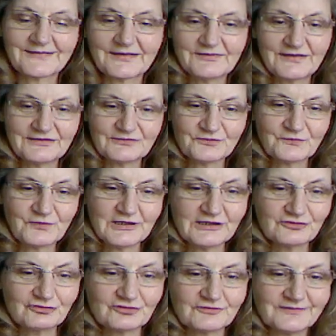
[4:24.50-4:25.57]
and then to
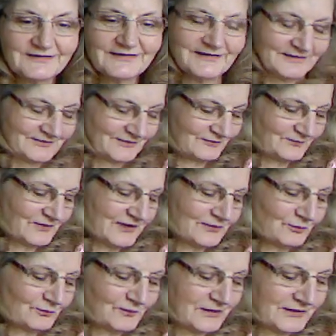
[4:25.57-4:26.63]
finish the
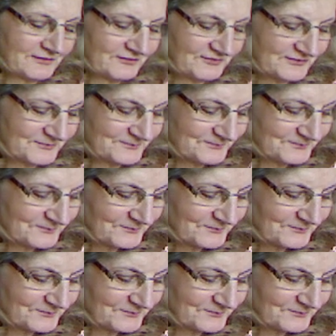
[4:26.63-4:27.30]
final verse.